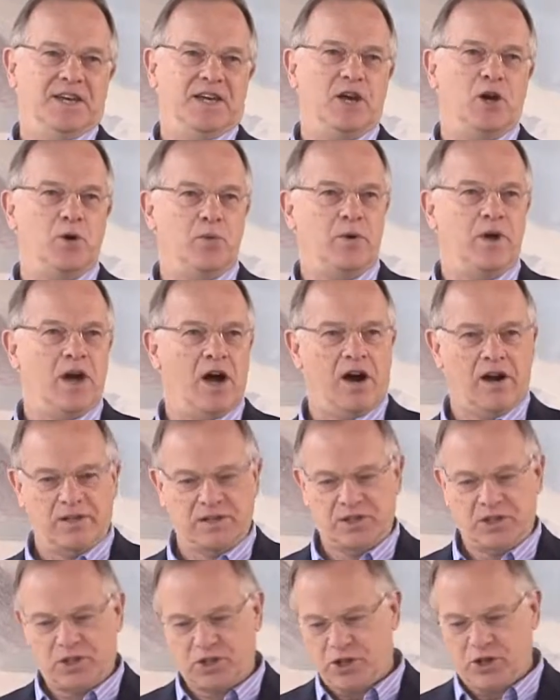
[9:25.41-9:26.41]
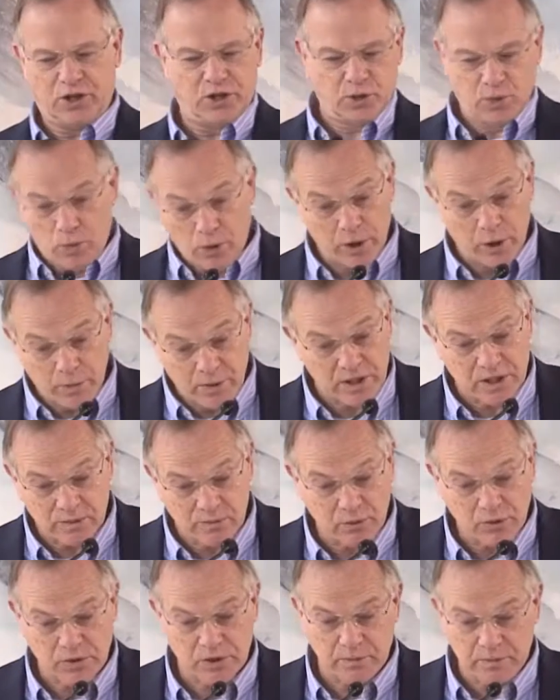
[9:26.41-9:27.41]
Here we are as the church, what are we
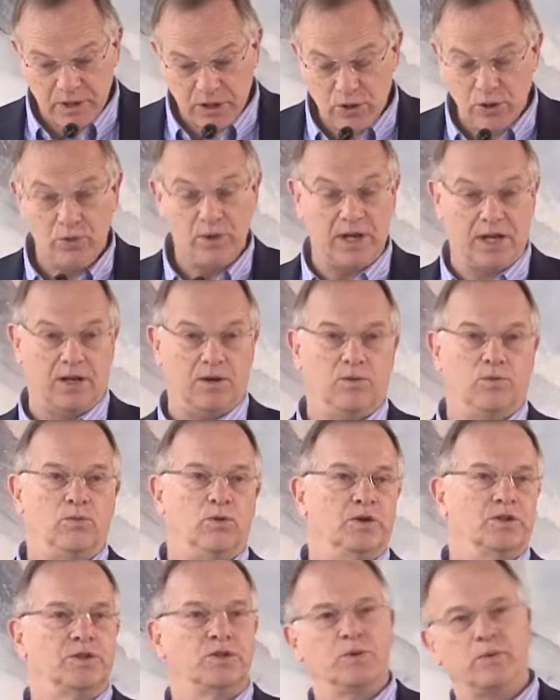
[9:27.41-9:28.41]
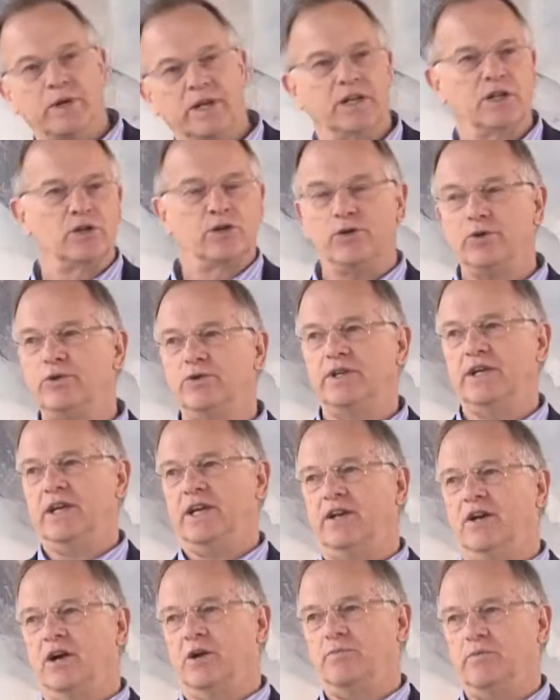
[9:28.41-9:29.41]
supposed to be doing? do we
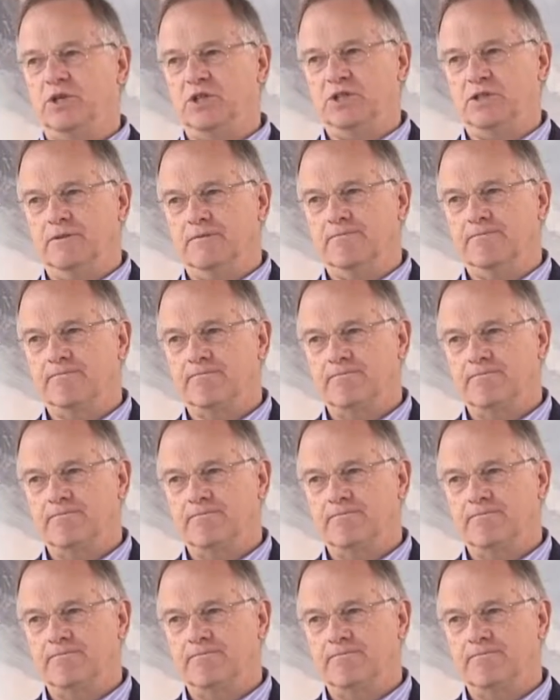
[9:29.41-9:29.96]
include in our mission?